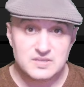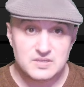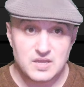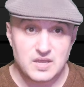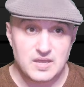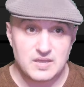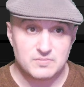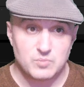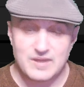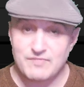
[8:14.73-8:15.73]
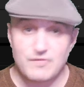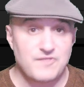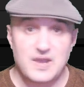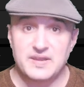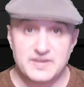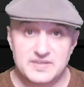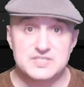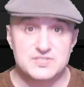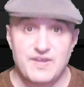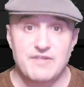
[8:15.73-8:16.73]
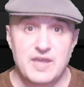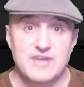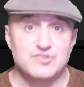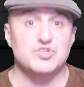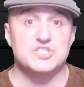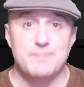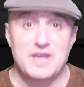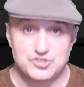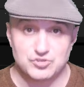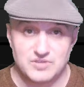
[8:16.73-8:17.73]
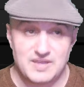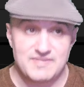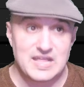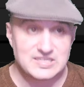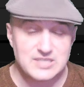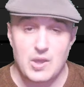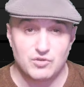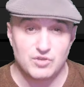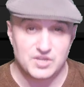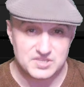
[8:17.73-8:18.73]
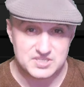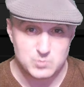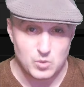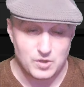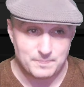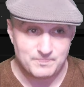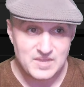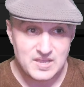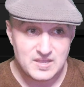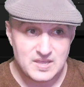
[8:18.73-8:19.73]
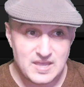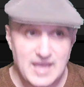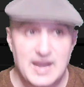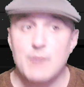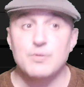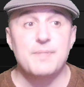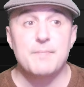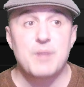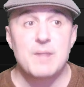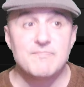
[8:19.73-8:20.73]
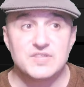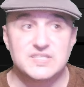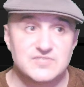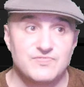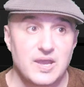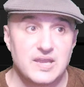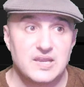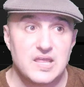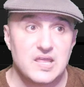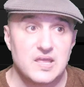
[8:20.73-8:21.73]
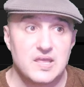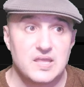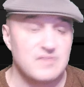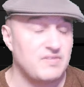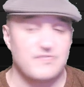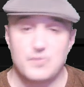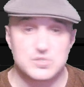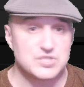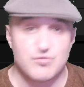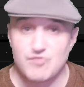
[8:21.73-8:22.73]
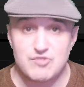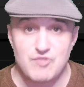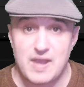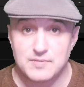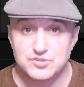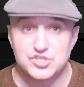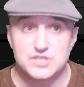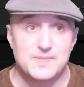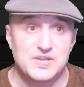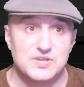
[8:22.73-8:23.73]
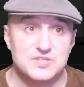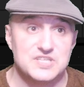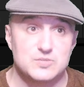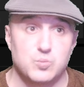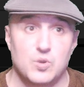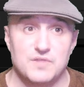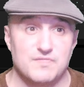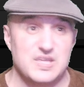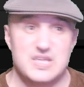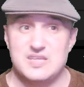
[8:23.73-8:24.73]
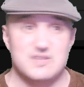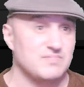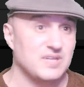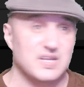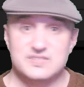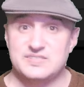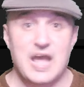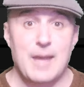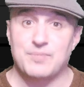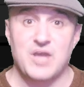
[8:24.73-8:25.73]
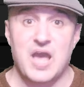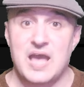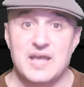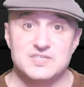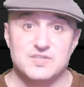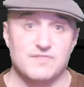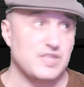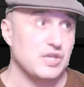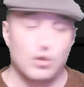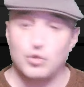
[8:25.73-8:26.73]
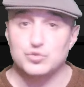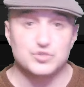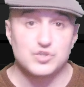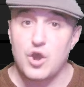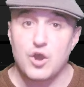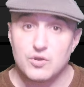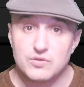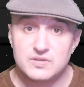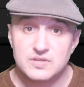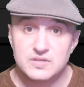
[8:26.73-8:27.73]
uh, whatever fight it is very extra special, and that's how I look at this one. And I would have been pumped for this fight even if it was three rounds, just because it's one of the top guys of the old guard,